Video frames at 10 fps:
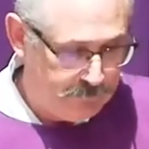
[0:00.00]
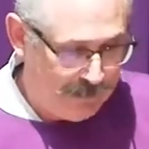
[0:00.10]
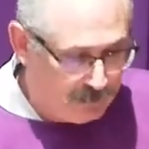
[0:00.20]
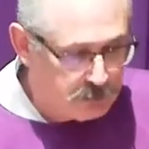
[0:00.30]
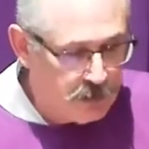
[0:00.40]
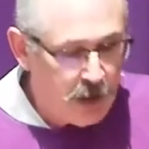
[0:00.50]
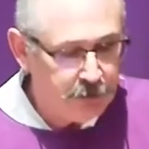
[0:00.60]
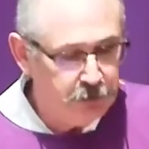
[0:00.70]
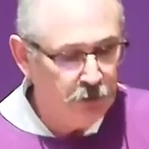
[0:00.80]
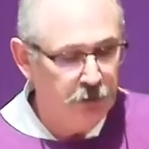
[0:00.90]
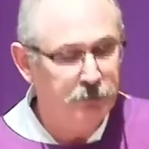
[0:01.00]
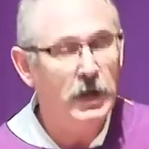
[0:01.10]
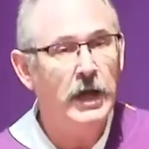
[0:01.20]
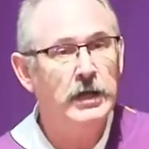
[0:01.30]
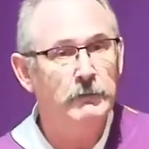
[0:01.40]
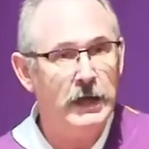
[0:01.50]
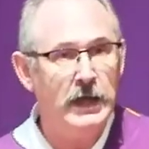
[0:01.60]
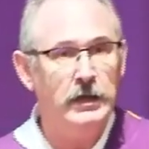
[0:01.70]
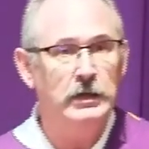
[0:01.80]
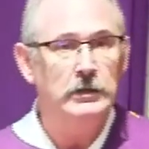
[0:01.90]
It is not until the blind
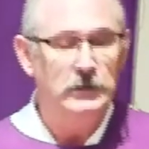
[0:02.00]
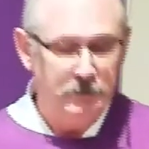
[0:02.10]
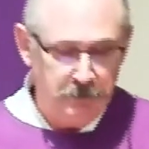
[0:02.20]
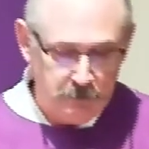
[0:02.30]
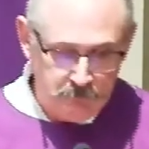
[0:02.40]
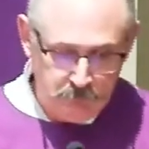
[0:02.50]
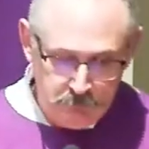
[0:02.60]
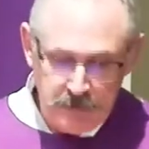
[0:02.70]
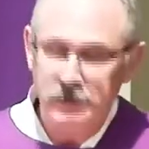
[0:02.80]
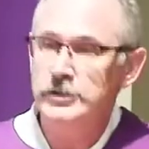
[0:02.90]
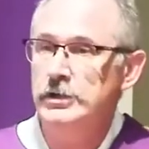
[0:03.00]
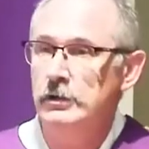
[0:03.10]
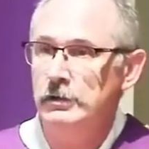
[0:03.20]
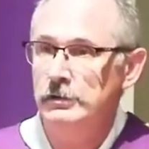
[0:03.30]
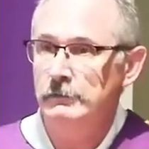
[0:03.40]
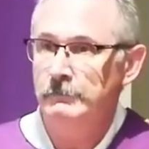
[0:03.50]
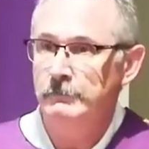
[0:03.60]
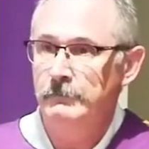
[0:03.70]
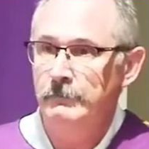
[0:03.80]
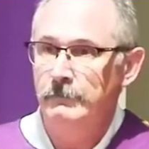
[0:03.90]
man meets Jesus
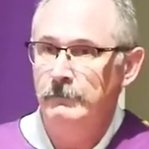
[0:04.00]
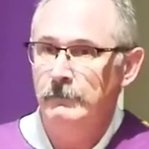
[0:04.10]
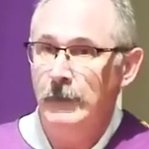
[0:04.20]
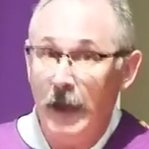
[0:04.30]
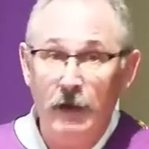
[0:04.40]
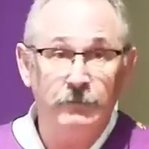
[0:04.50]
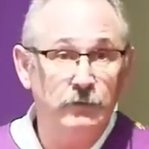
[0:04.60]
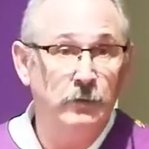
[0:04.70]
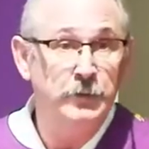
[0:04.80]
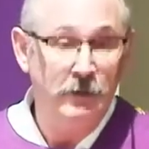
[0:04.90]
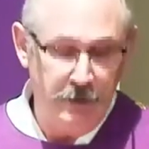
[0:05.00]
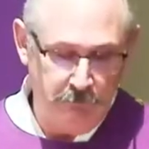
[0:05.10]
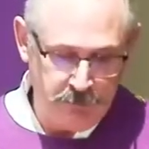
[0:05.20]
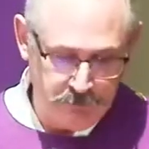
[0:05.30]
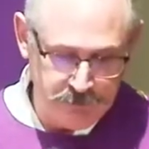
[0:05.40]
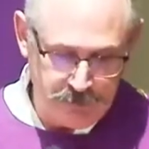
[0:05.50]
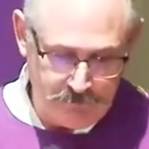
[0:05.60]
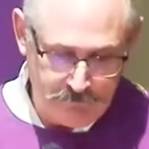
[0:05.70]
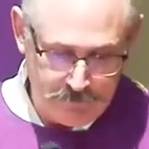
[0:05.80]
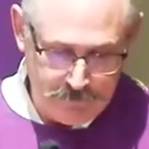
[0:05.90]
after a period of searching,
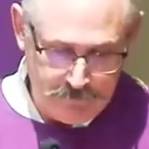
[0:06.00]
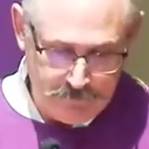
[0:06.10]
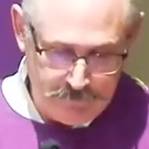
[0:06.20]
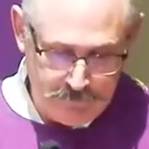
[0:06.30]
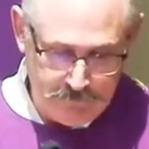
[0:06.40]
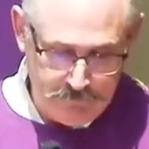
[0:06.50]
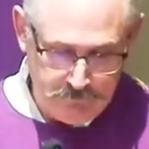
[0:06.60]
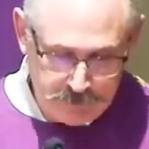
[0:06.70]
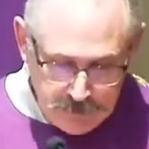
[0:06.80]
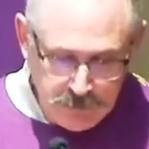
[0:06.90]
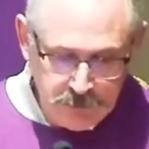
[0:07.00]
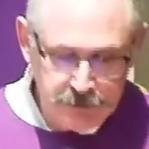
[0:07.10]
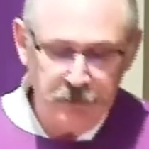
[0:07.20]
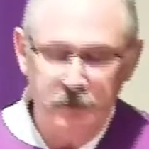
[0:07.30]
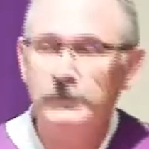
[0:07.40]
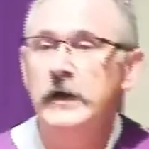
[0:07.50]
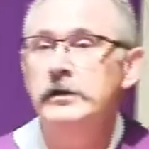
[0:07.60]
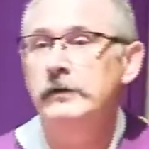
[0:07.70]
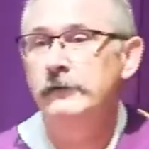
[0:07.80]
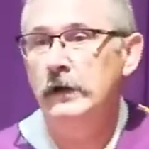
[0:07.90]
sees Jesus
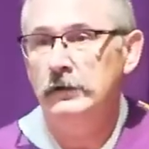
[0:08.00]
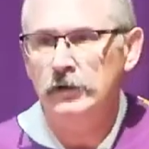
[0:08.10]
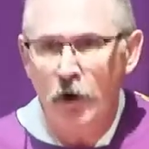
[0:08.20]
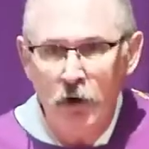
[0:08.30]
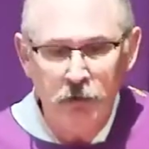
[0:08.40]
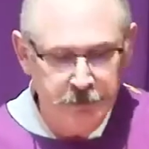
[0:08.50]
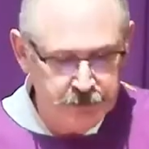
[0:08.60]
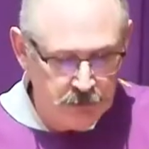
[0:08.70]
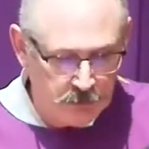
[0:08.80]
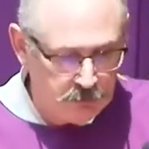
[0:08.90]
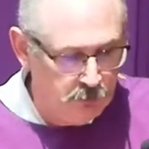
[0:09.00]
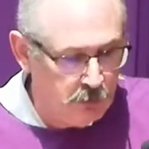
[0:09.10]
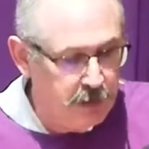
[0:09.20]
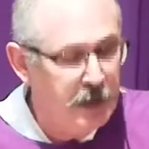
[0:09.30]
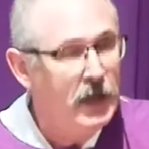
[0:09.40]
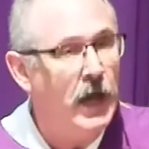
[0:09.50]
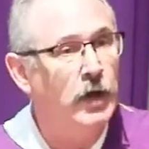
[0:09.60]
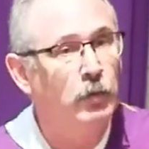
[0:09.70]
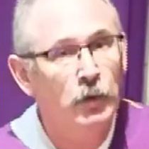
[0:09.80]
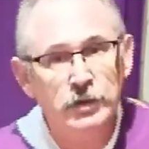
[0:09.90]
face to face, calls Jesus Lord,
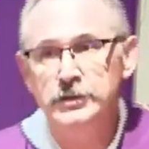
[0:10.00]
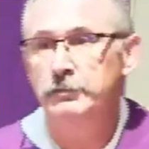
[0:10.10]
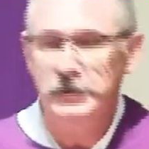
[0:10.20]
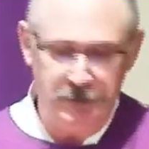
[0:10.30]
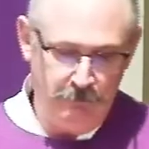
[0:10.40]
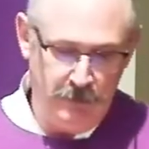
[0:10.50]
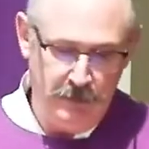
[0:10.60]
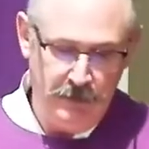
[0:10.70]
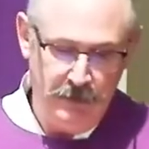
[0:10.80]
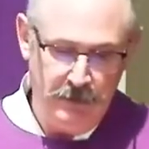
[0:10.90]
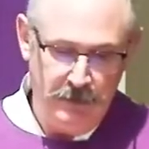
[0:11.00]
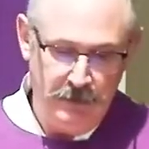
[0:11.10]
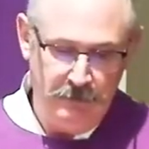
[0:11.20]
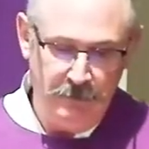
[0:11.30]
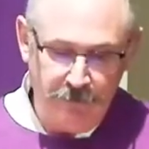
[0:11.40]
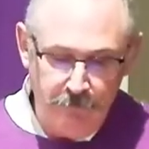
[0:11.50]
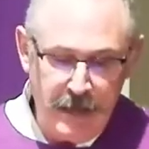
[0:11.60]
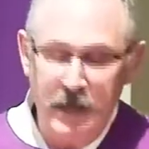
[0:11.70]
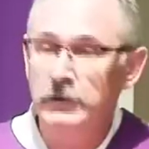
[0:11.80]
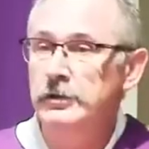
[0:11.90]
and worships him, that the
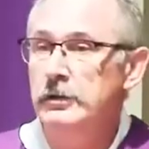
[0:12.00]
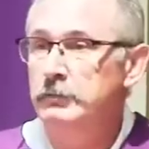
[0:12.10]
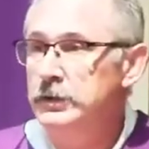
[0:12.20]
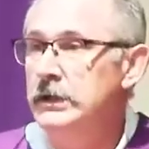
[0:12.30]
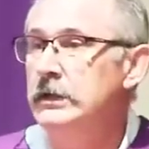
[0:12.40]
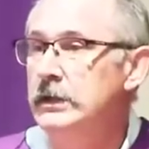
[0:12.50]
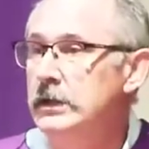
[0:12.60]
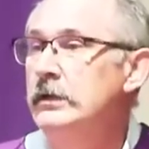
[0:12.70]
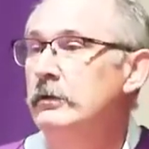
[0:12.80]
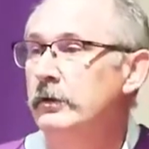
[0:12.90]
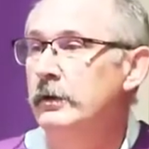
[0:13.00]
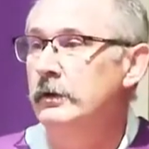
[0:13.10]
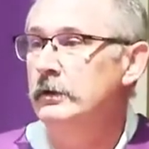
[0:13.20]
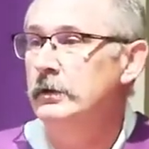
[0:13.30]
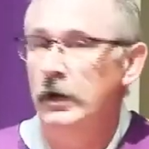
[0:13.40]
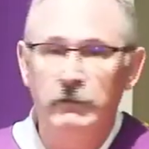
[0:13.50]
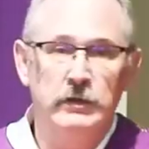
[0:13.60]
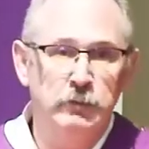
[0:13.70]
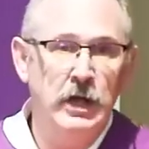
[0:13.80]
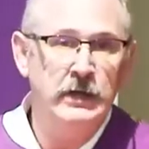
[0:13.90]
man is completely healed of
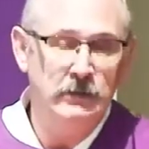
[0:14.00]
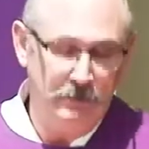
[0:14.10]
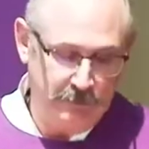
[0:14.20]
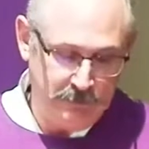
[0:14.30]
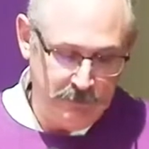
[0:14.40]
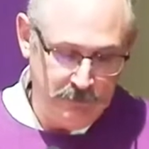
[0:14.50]
his blindness.